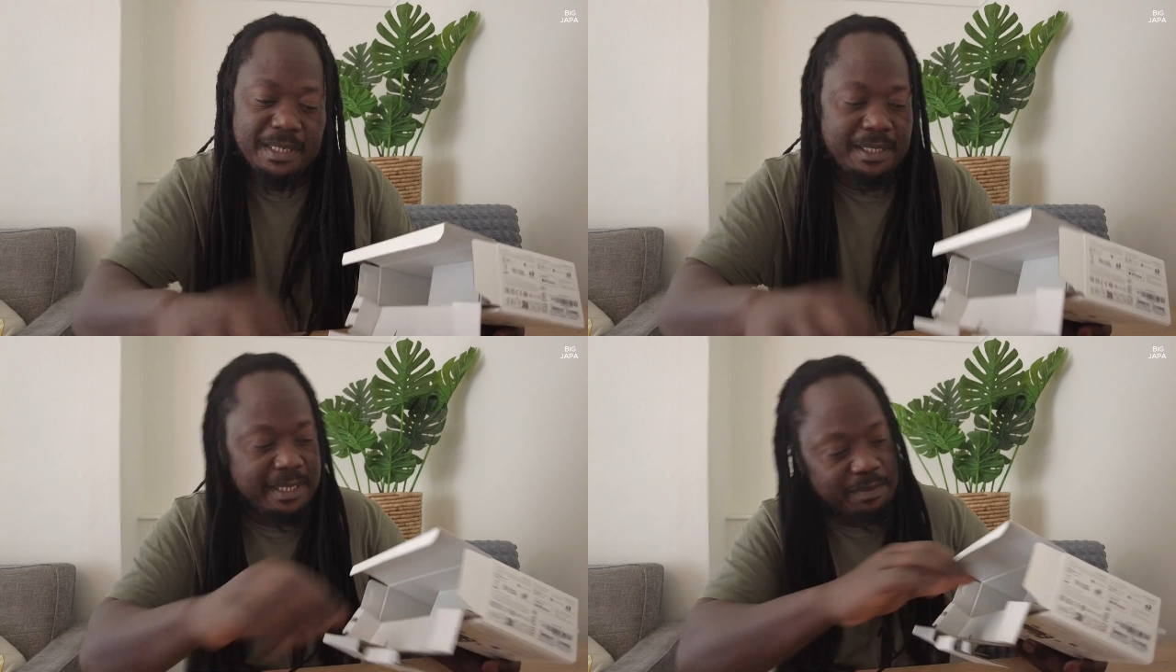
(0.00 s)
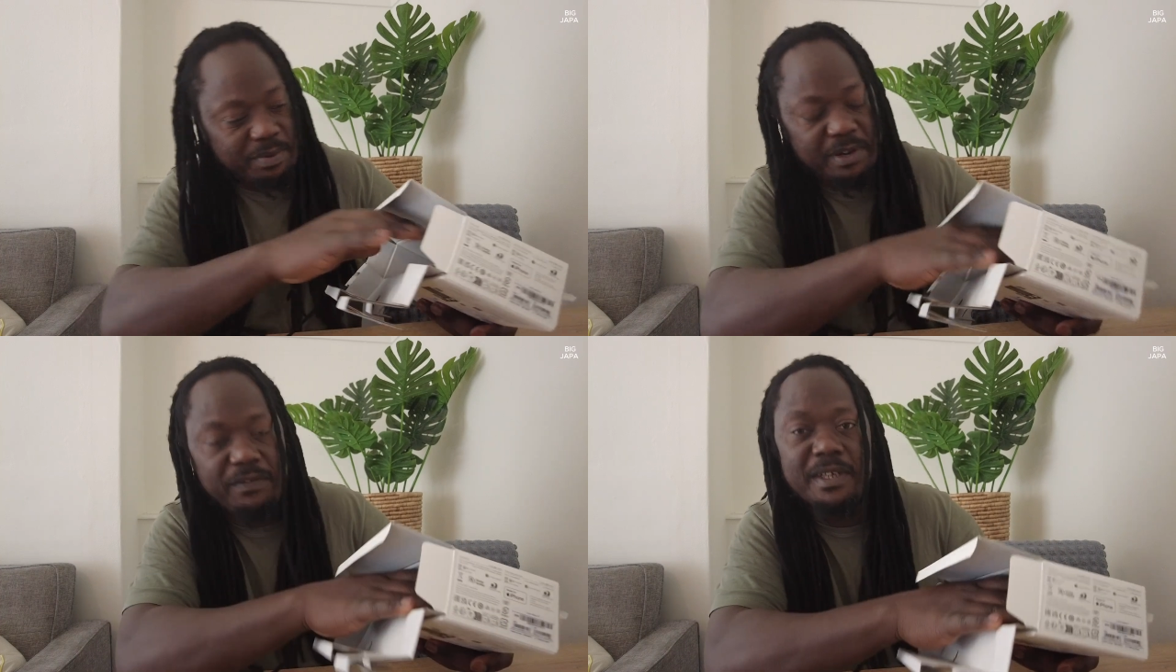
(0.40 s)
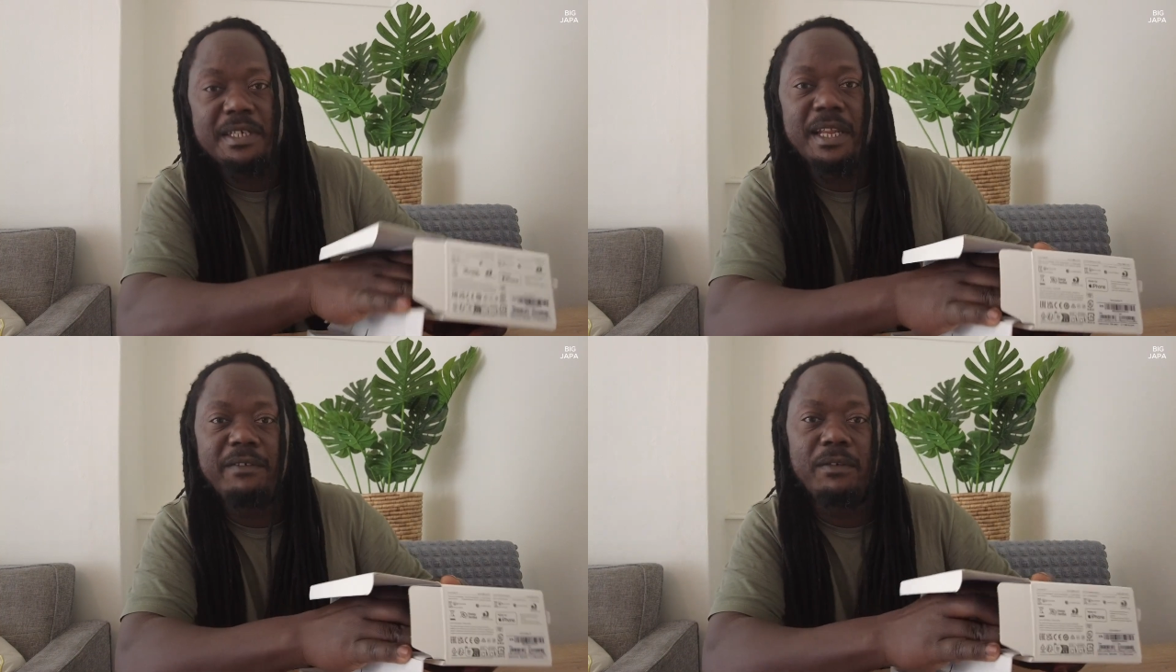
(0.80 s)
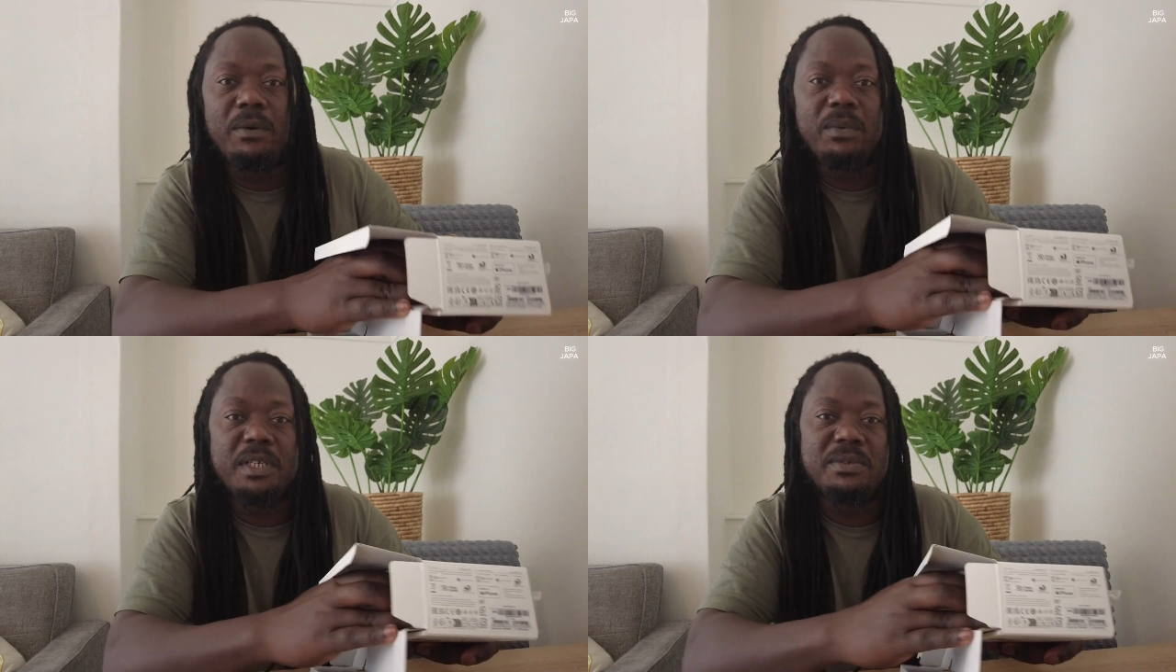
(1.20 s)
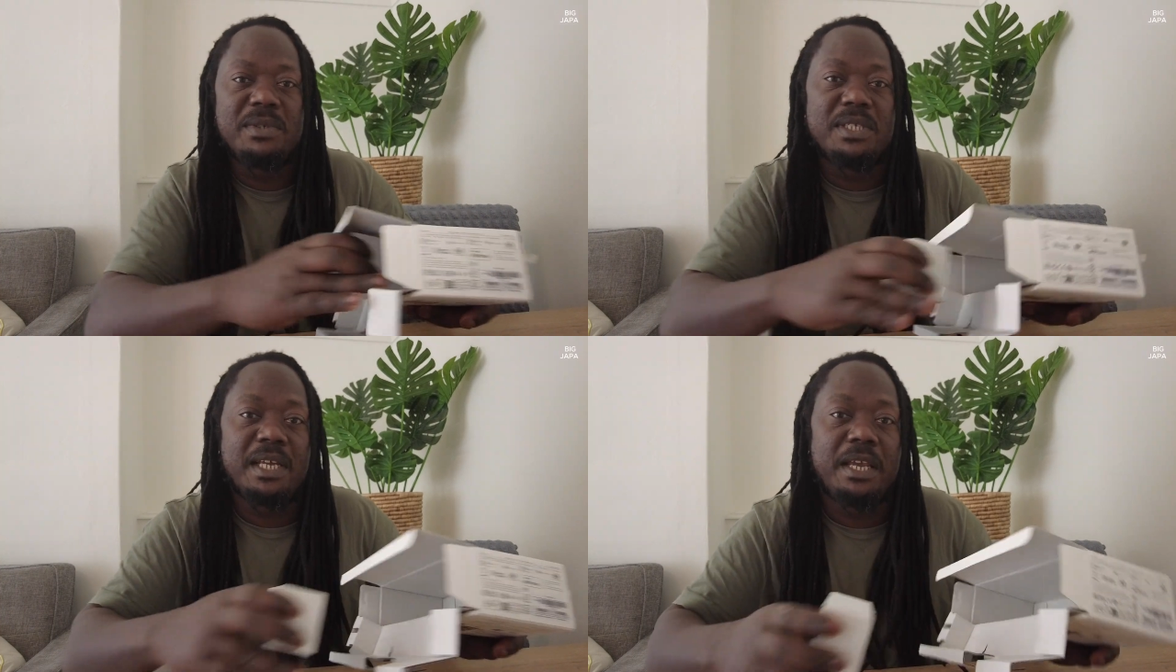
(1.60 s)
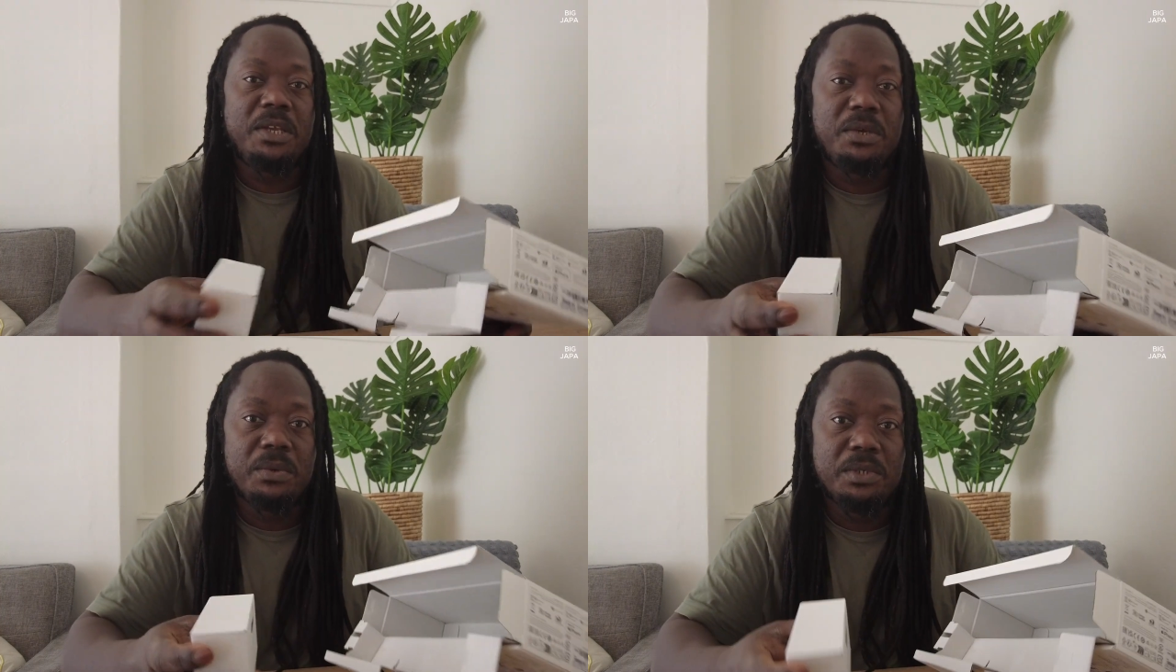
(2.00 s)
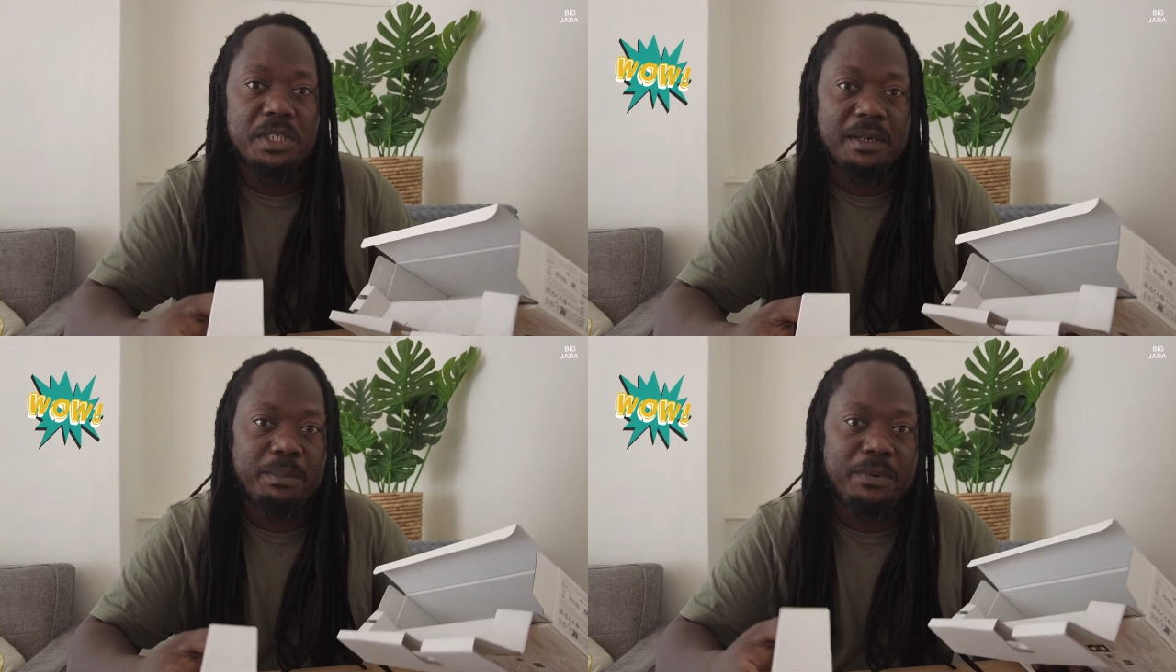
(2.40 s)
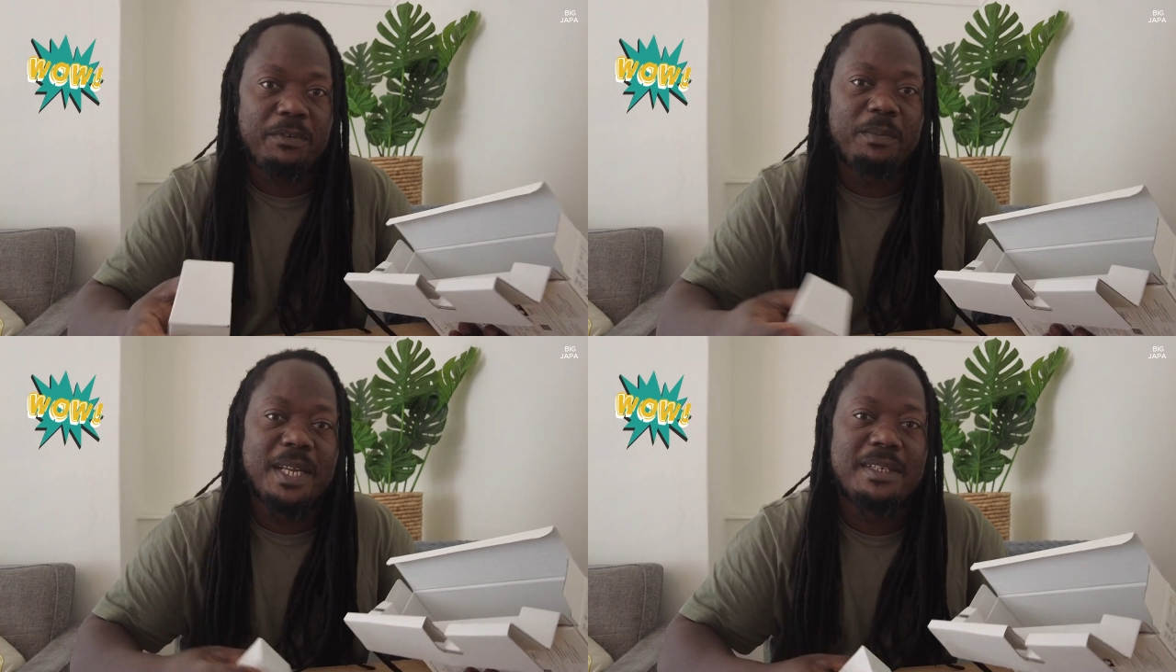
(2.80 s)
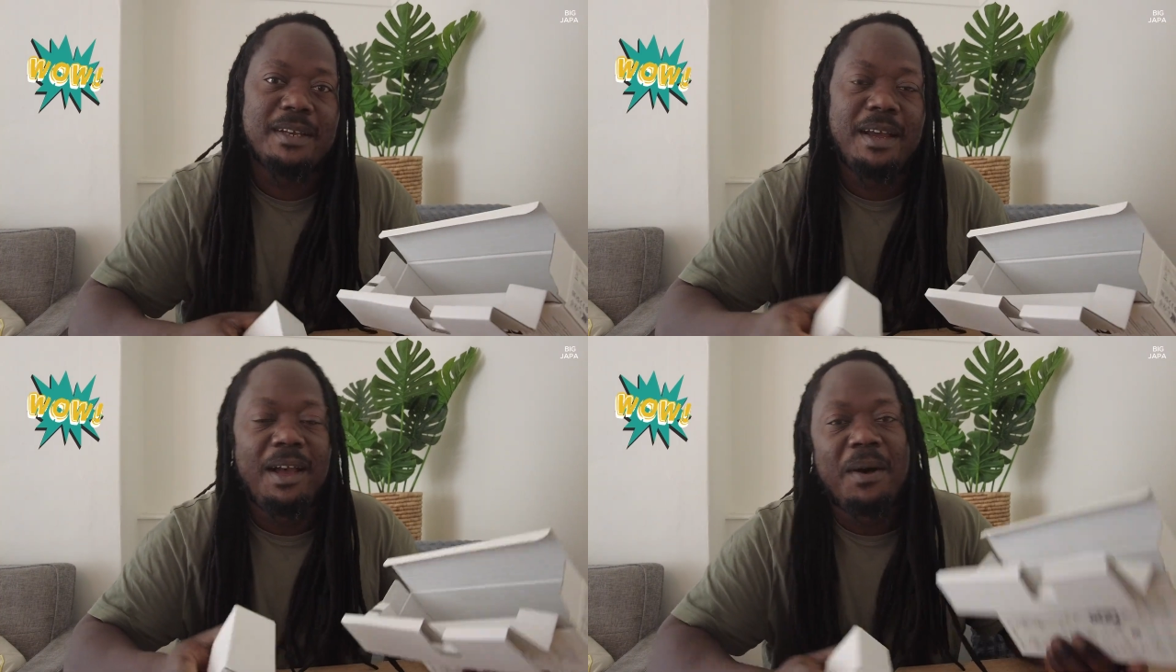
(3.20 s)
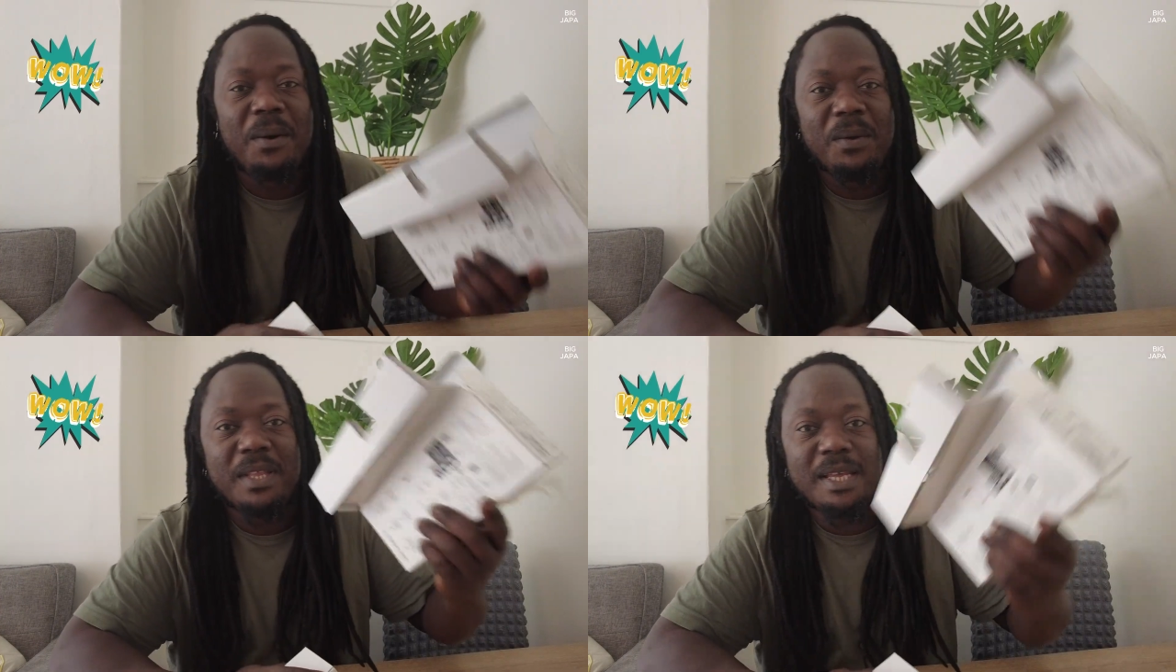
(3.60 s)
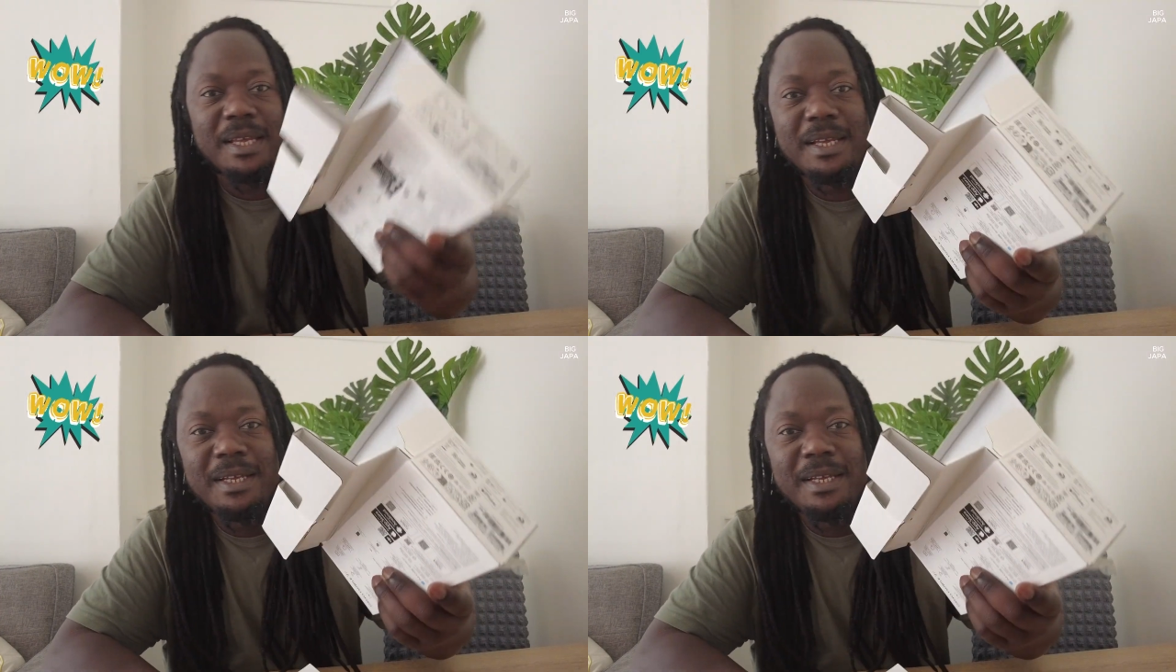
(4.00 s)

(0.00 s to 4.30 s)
is the previous level, which was a huge improvement on the